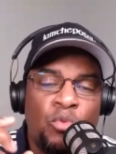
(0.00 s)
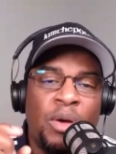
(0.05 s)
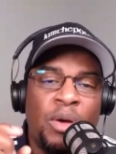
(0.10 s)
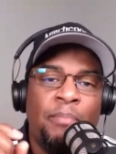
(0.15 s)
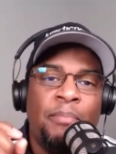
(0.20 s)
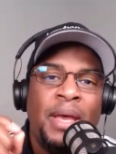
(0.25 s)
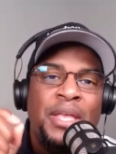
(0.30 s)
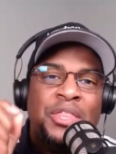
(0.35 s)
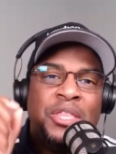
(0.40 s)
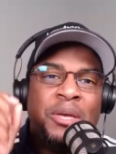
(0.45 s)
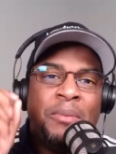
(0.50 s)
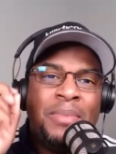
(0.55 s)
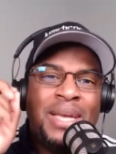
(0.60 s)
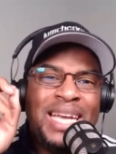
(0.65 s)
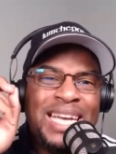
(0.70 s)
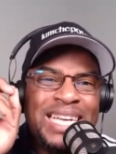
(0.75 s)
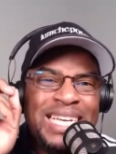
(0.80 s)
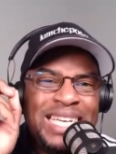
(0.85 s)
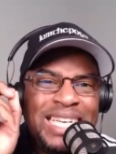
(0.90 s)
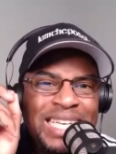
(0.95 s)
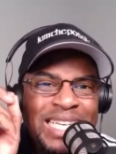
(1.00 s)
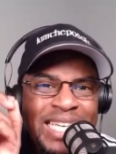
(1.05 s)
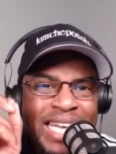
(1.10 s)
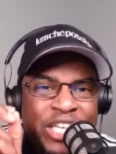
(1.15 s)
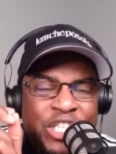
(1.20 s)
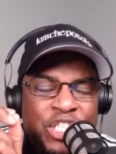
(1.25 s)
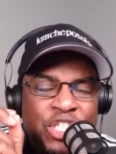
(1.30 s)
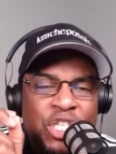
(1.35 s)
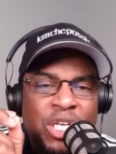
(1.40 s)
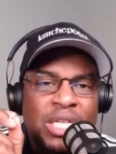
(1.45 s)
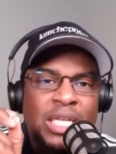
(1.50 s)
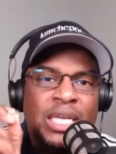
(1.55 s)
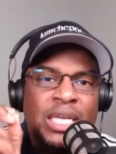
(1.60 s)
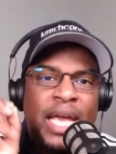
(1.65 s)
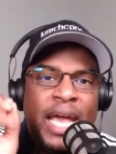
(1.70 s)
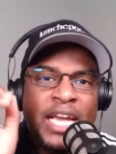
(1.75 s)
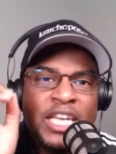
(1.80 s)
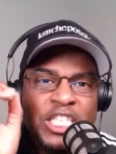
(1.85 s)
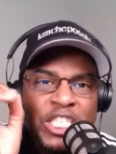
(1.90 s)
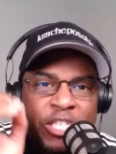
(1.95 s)
what made them initially
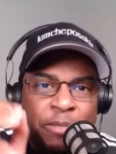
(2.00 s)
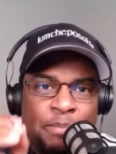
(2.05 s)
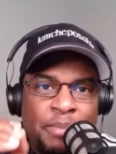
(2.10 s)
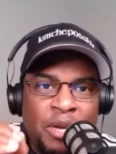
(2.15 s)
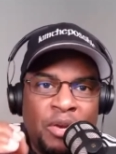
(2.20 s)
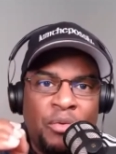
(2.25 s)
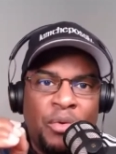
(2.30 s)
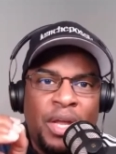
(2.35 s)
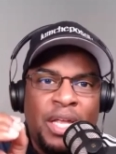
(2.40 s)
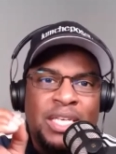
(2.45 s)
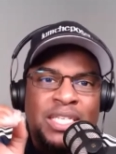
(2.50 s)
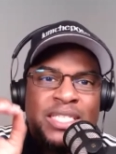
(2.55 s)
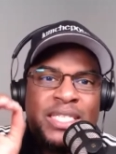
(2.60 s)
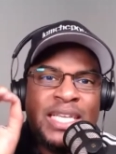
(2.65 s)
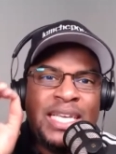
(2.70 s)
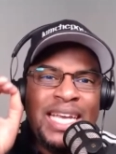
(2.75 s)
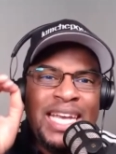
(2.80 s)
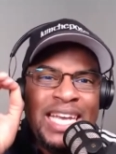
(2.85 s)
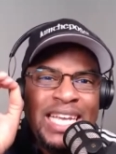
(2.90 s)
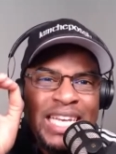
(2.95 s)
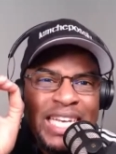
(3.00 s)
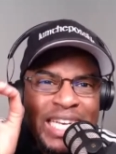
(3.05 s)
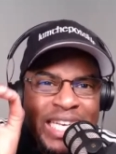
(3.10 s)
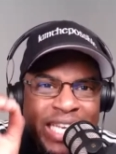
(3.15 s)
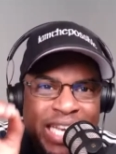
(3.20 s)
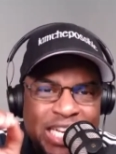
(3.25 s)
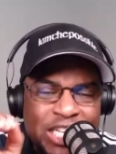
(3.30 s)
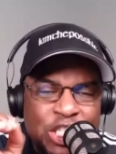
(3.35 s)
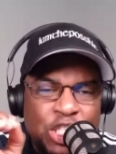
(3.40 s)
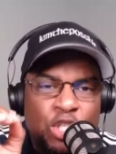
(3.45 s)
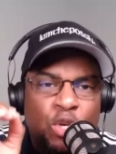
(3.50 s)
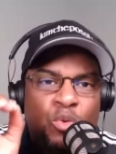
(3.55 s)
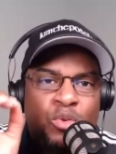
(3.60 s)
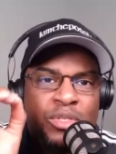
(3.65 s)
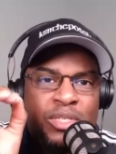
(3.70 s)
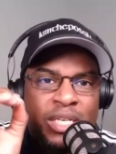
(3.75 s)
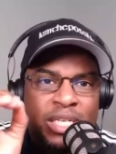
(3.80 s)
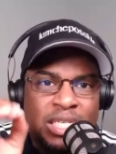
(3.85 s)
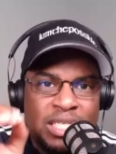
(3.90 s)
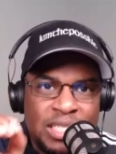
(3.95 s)
experience the initial
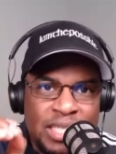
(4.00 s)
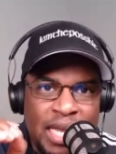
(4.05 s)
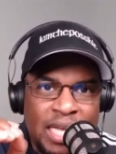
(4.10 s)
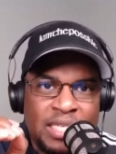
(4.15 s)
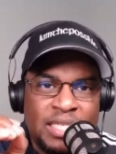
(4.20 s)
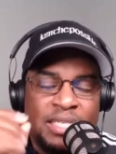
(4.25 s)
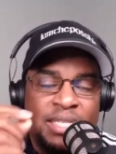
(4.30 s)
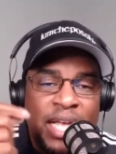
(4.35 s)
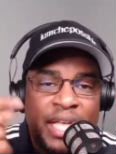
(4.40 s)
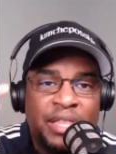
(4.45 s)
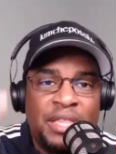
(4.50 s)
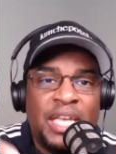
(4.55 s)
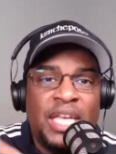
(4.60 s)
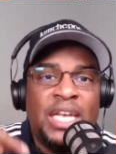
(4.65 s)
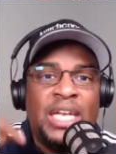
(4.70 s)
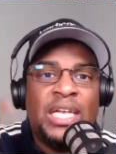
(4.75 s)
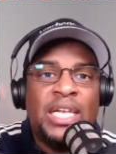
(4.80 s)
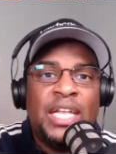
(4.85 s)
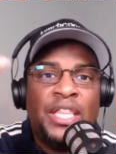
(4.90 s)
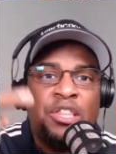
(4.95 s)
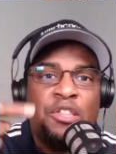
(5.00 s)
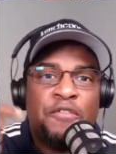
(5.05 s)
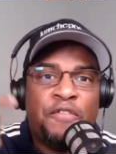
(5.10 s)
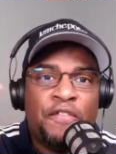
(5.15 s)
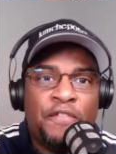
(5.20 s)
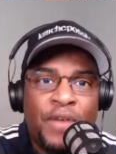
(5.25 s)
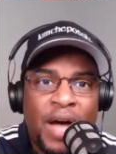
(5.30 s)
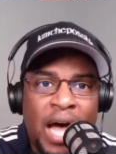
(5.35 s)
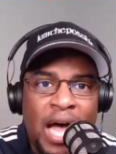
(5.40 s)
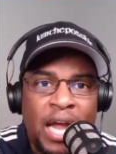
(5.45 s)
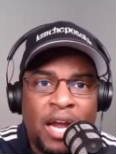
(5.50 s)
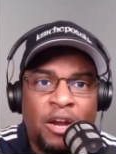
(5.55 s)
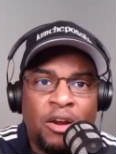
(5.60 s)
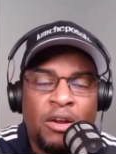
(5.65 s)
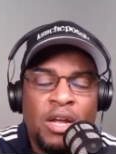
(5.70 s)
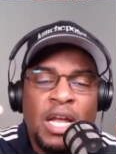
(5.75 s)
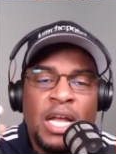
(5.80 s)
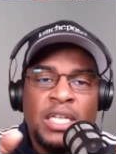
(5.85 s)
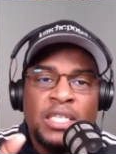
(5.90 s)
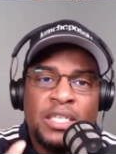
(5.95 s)
success that then lit the fire
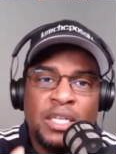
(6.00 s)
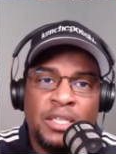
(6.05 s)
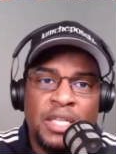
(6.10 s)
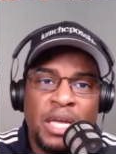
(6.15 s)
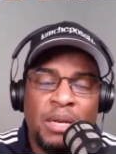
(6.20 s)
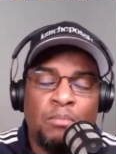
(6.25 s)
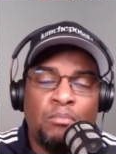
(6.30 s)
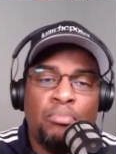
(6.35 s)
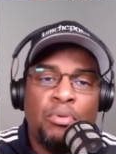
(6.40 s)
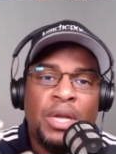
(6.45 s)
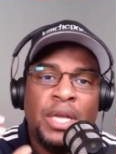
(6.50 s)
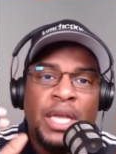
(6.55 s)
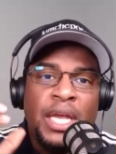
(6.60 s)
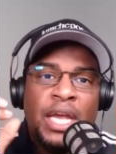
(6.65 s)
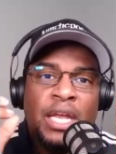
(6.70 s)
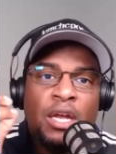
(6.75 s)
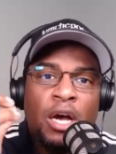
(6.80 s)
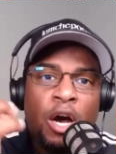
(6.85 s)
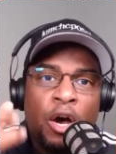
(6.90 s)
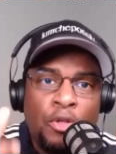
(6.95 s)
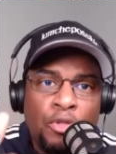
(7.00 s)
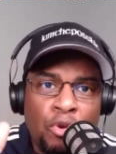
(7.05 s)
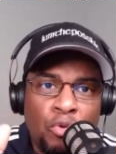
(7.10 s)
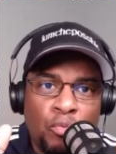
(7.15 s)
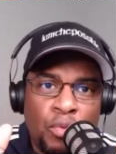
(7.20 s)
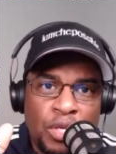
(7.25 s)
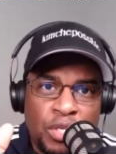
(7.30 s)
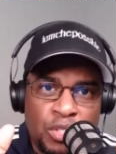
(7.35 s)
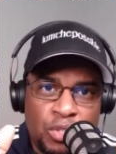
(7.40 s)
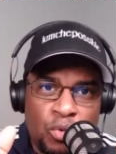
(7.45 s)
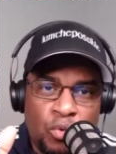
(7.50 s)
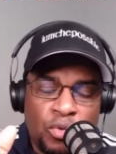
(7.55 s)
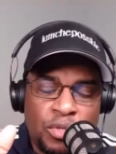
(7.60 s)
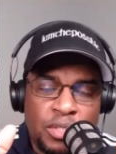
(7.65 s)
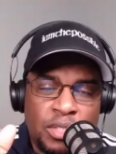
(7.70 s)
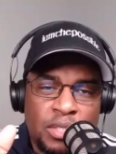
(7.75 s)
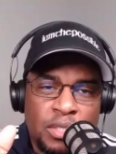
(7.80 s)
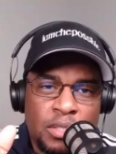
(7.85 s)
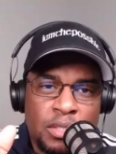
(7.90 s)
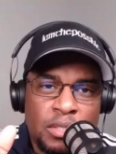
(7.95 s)
to then bring in other
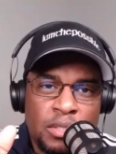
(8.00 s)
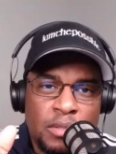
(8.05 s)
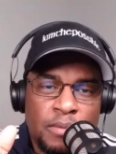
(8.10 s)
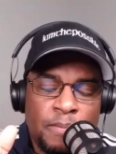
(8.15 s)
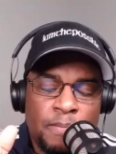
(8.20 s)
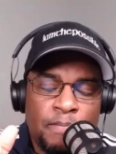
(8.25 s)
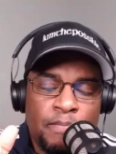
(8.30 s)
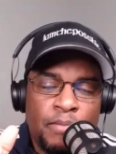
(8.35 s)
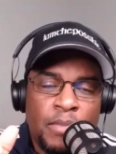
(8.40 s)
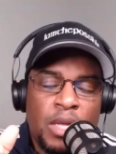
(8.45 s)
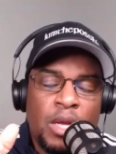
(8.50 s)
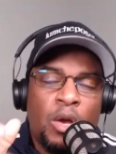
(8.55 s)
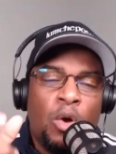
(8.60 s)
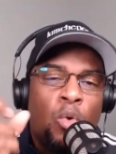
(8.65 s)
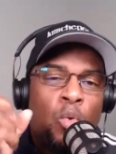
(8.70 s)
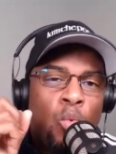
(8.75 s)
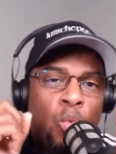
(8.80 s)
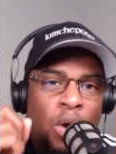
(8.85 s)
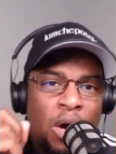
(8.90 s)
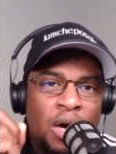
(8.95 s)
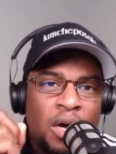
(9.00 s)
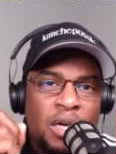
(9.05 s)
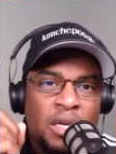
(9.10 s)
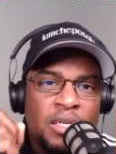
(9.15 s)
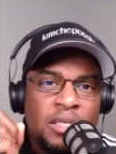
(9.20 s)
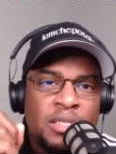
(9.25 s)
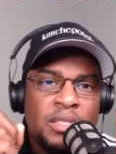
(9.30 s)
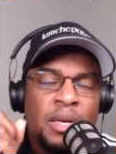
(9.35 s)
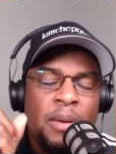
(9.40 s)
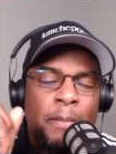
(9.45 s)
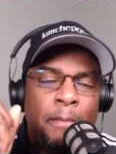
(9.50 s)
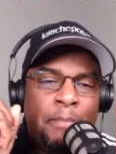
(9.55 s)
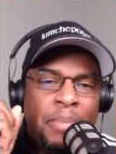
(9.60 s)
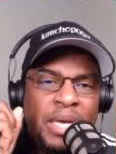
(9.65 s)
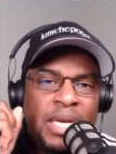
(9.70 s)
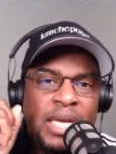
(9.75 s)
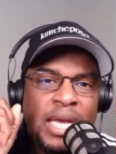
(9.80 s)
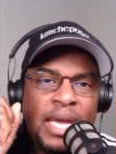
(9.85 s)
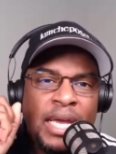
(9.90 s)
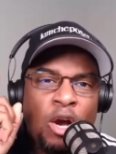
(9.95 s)
resources was
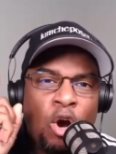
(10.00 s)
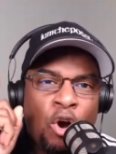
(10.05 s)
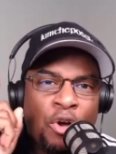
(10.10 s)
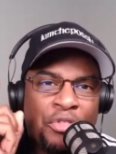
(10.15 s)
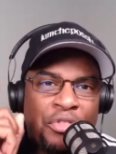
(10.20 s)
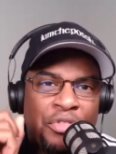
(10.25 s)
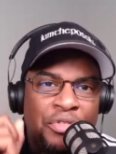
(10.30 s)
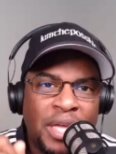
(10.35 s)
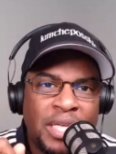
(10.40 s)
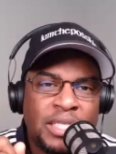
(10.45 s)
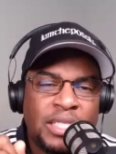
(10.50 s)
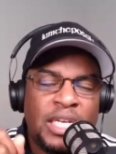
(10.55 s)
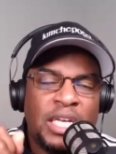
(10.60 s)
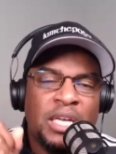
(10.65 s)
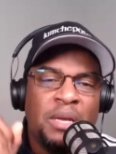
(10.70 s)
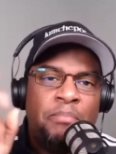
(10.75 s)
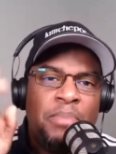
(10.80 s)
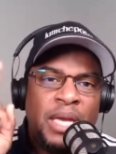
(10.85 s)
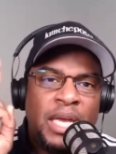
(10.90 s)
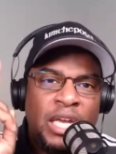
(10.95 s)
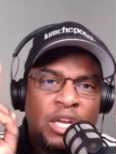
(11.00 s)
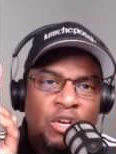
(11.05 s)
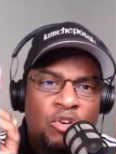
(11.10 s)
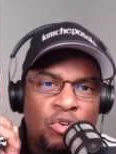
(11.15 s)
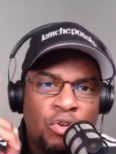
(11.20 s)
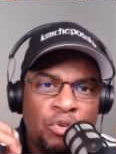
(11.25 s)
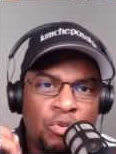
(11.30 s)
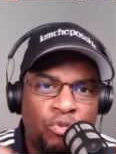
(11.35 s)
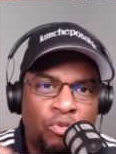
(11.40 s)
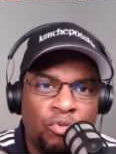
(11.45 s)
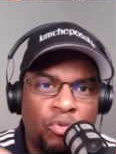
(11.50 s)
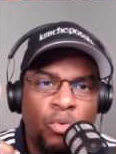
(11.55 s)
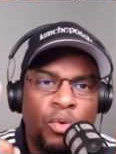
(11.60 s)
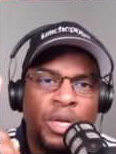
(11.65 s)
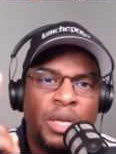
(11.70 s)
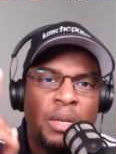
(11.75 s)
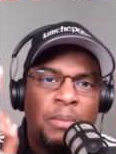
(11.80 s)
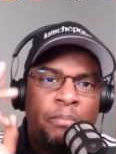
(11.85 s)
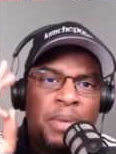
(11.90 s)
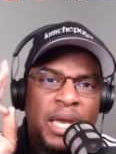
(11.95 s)
being authentic, being
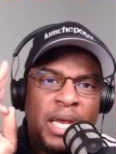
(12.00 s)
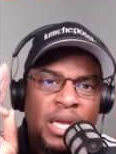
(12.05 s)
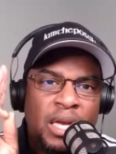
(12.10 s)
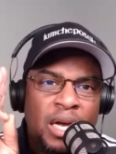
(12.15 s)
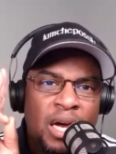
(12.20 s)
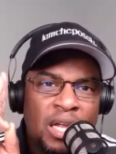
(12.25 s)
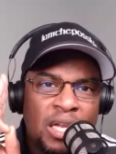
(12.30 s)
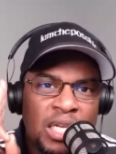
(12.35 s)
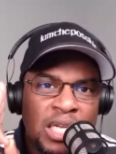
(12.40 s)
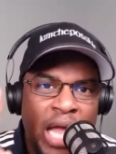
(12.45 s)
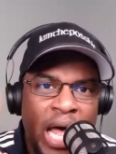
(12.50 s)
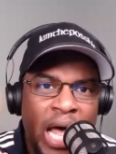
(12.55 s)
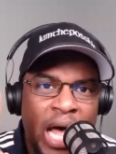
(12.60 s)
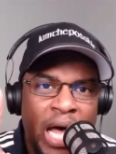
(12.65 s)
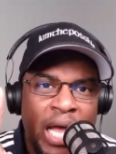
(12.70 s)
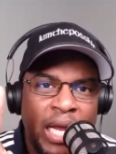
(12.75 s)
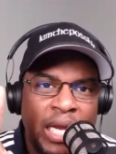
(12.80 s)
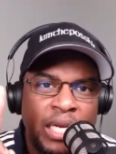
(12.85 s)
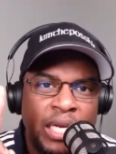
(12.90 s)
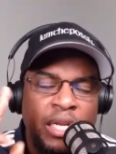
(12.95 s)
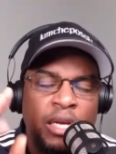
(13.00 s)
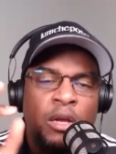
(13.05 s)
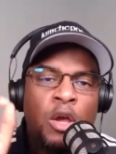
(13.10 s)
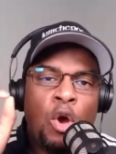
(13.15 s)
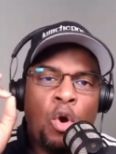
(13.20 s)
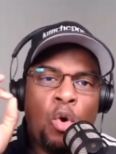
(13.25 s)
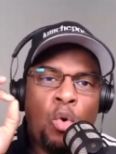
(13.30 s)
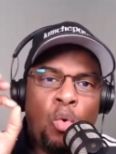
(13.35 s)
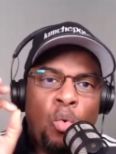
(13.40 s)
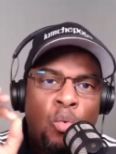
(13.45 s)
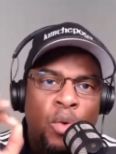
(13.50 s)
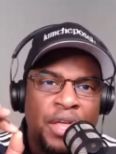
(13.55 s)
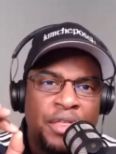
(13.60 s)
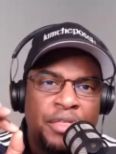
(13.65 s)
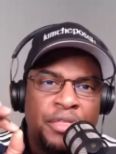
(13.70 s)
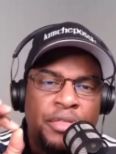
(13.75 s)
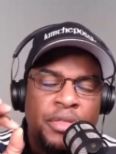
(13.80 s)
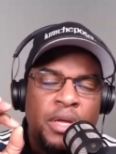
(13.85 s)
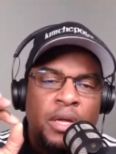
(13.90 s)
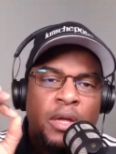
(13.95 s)
congruent, being aligned
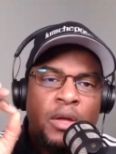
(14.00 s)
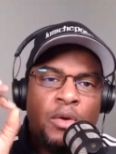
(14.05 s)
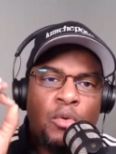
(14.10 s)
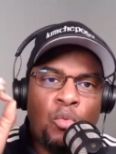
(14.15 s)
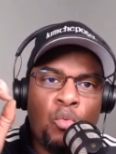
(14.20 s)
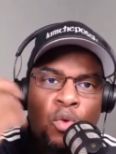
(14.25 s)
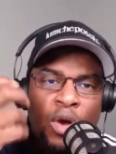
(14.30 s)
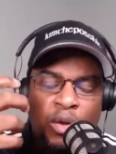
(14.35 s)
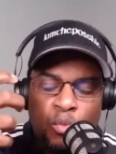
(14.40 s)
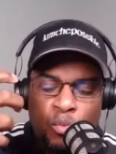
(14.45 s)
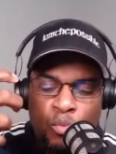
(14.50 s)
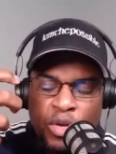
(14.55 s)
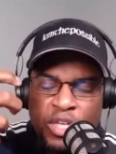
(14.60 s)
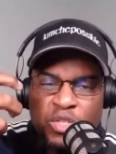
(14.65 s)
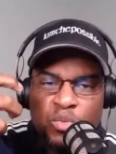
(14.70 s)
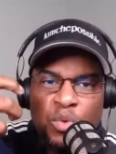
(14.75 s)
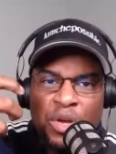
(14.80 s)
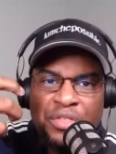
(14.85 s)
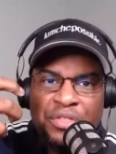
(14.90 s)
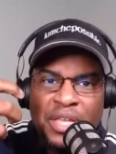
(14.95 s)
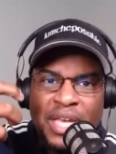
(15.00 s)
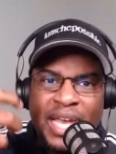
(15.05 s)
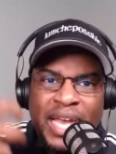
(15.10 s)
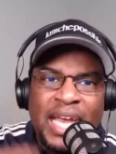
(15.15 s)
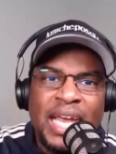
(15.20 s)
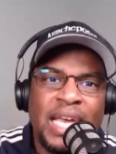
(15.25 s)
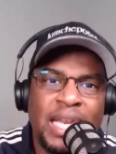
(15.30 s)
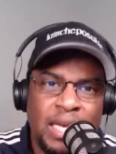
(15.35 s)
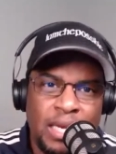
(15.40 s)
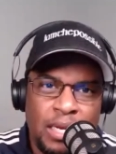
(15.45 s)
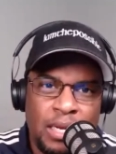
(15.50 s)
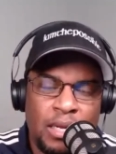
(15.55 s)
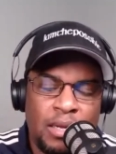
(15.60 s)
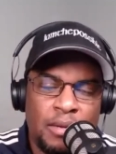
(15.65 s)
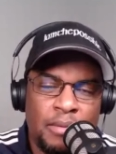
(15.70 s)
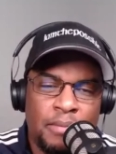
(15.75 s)
with what was within.